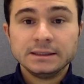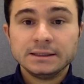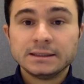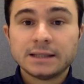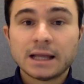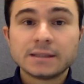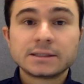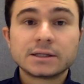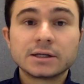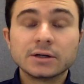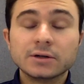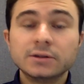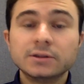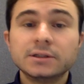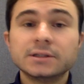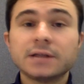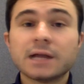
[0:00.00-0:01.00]
That's
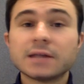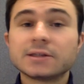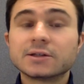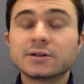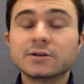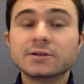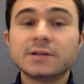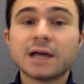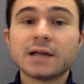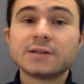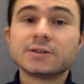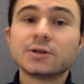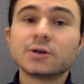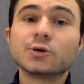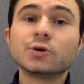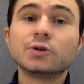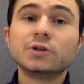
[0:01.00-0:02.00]
good. That's
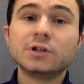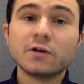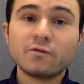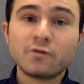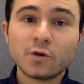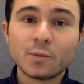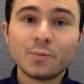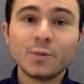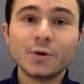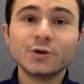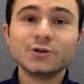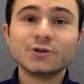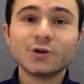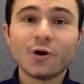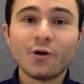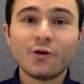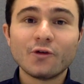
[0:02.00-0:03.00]
a good
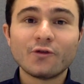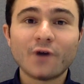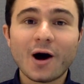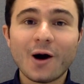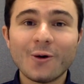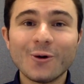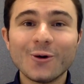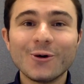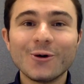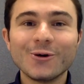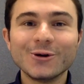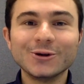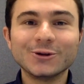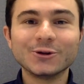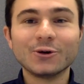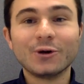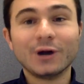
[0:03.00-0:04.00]
development of our
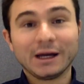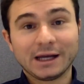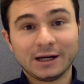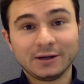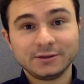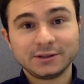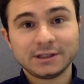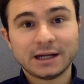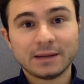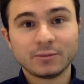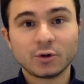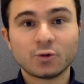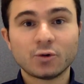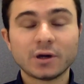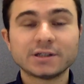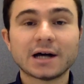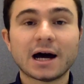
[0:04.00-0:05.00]
eToro account and I'm
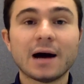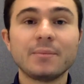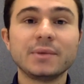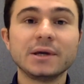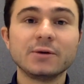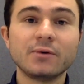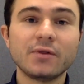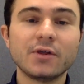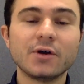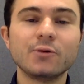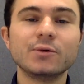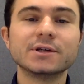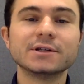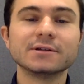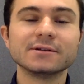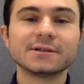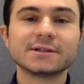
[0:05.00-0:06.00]
quite happy with the
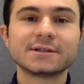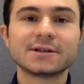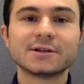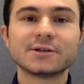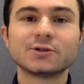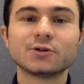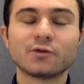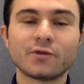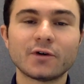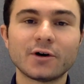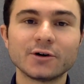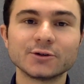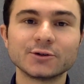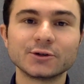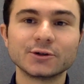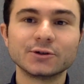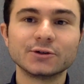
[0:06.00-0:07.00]
results. So far,
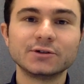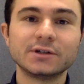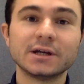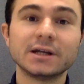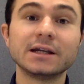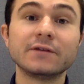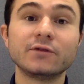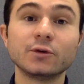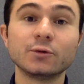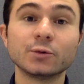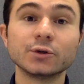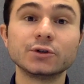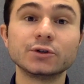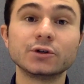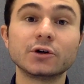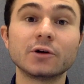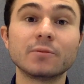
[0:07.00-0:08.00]
so good. And if you
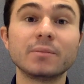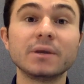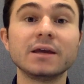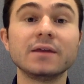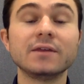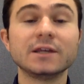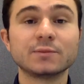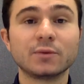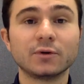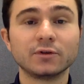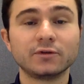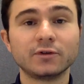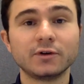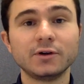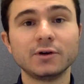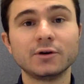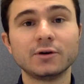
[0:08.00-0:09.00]
want to copy this
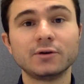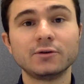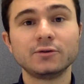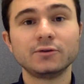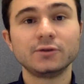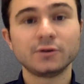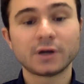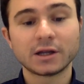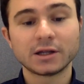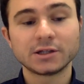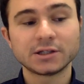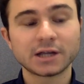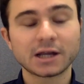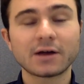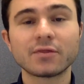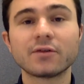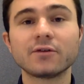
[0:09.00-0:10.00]
portfolio, you can
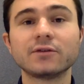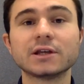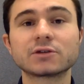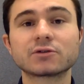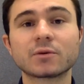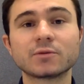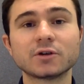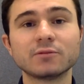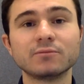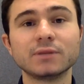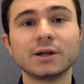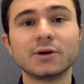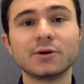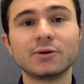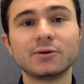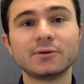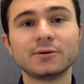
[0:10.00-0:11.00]
check out the description
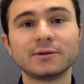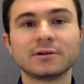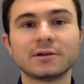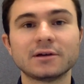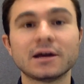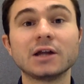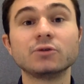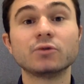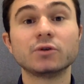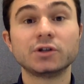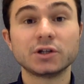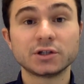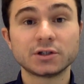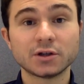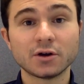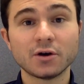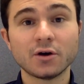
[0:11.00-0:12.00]
below and
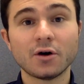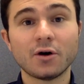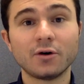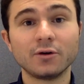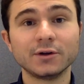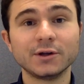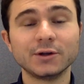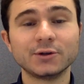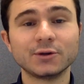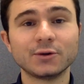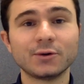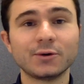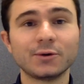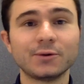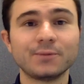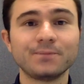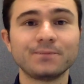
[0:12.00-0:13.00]
register on
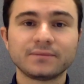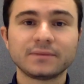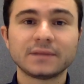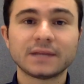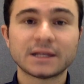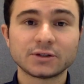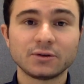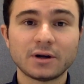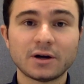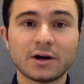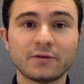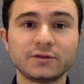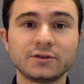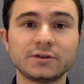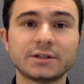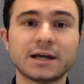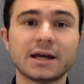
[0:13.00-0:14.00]
eToro. That's all I have
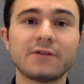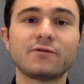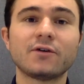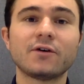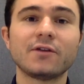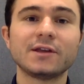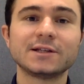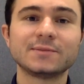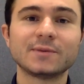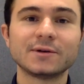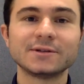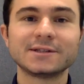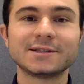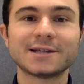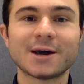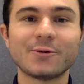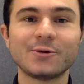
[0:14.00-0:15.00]
to say for this
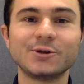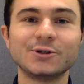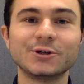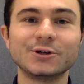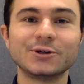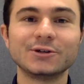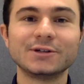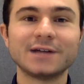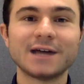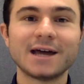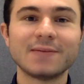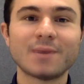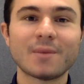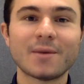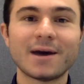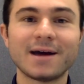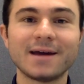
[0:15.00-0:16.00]
month. I wish you a good day.
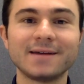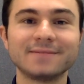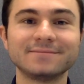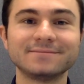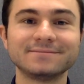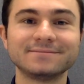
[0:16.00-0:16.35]
Bye-bye.